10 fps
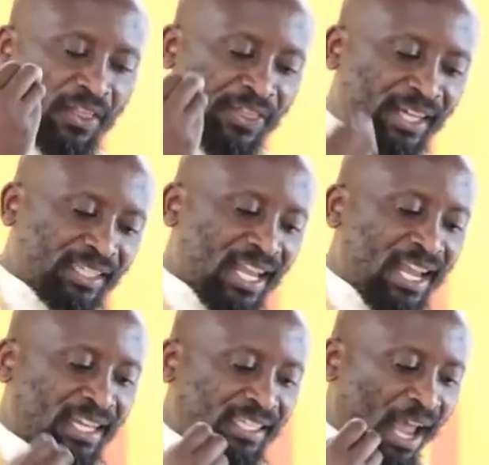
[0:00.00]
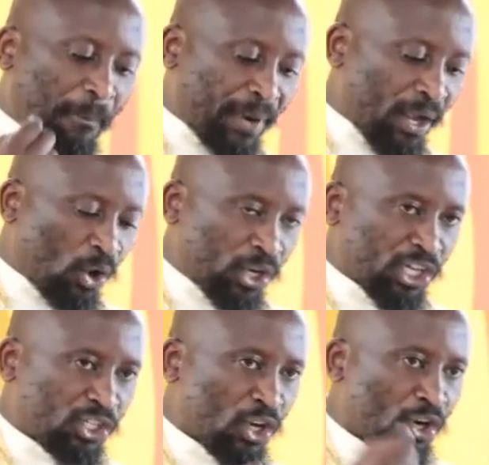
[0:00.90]
that is a
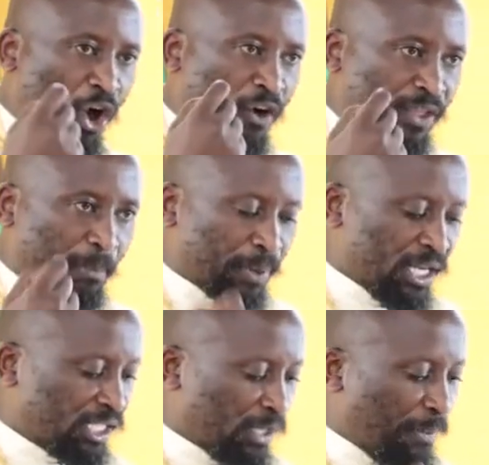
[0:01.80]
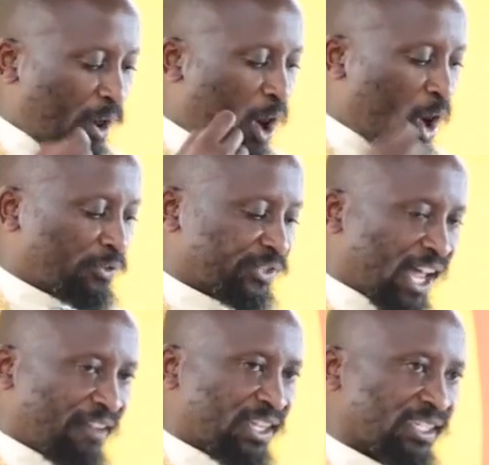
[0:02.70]
precondition of the principle of
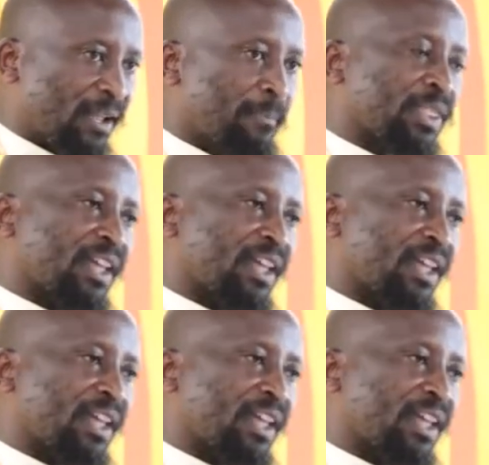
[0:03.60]
service.